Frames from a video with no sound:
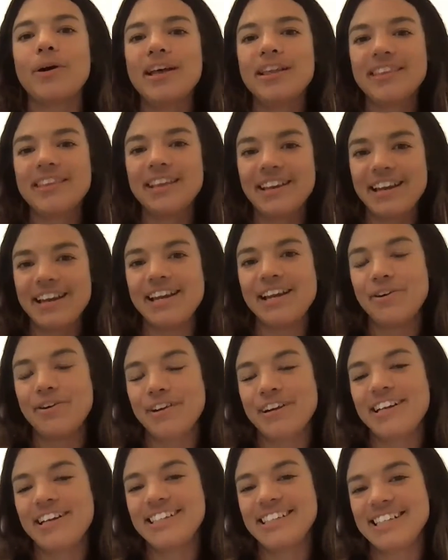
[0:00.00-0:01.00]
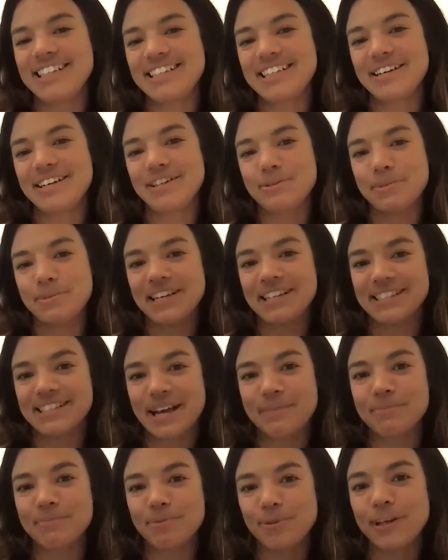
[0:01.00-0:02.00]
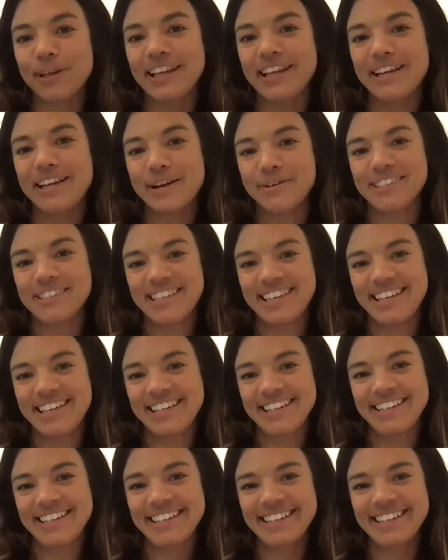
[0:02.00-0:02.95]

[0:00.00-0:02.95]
Sure the nitty gritty details because I'm really nosy.